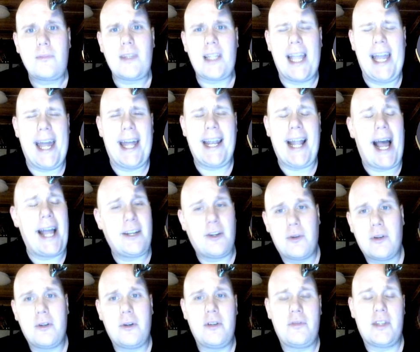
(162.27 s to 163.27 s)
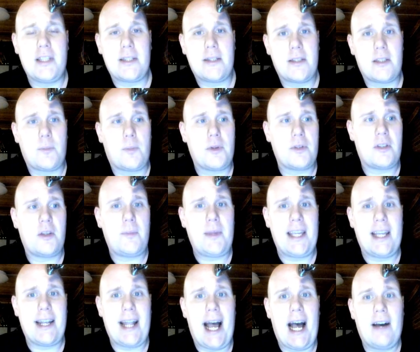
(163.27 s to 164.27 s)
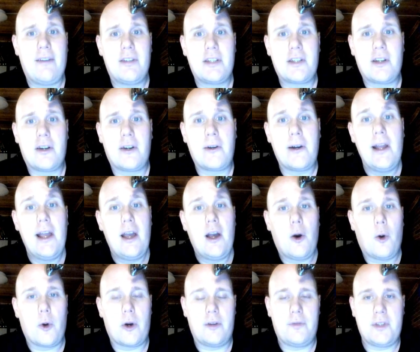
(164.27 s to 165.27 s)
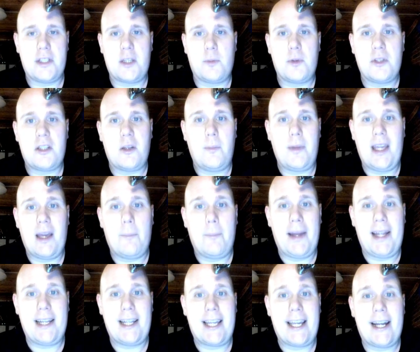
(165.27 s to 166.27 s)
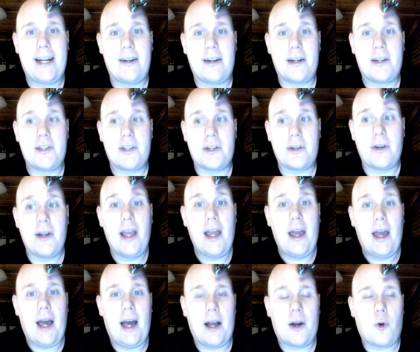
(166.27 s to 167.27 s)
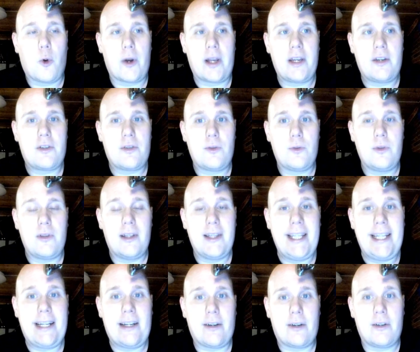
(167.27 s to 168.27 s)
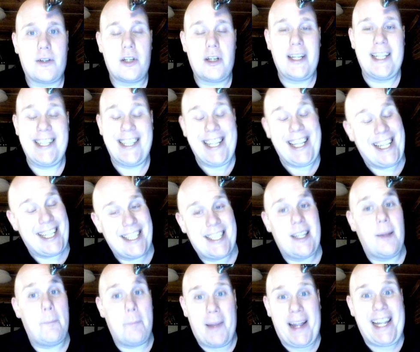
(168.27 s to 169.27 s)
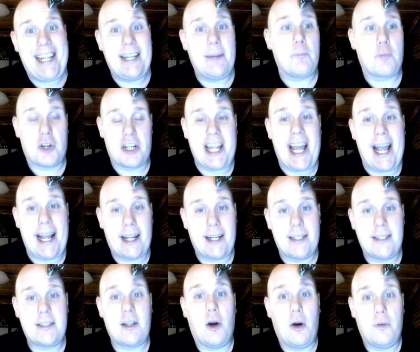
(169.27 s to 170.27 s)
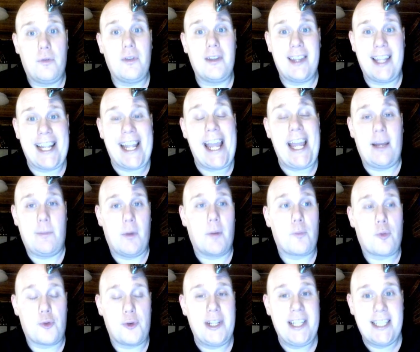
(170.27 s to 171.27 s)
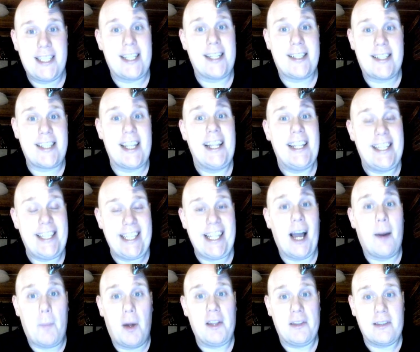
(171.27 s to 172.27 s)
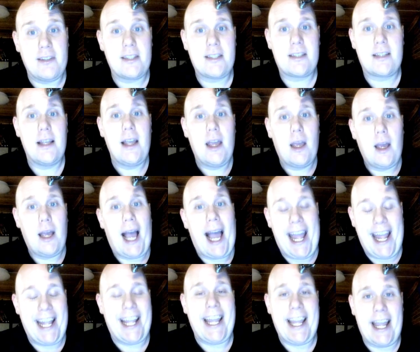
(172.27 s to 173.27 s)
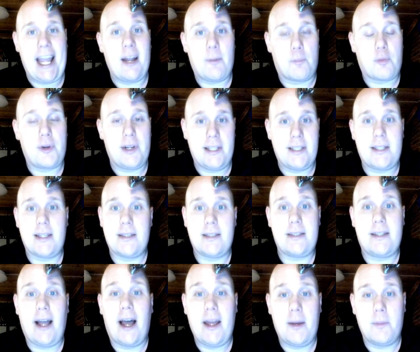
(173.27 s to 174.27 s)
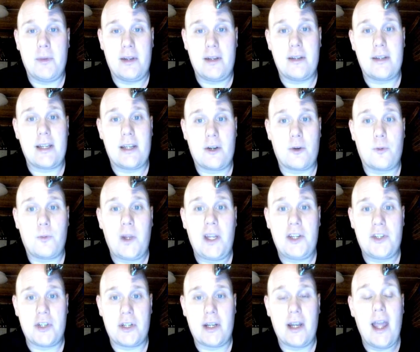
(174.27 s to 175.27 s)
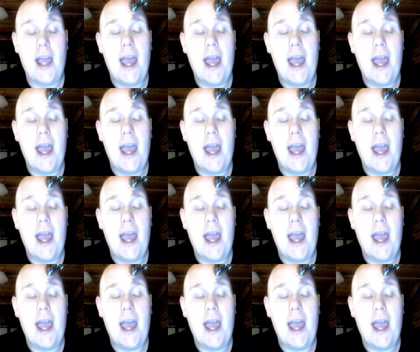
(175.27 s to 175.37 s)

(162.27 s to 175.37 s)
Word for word: And I don't know if this is supposed to be an avatar or if it's supposed to be a main character. According to the leaker, it is the main protagonist of the game, Princess Diamant, aka Princess Diamond in Norwegian.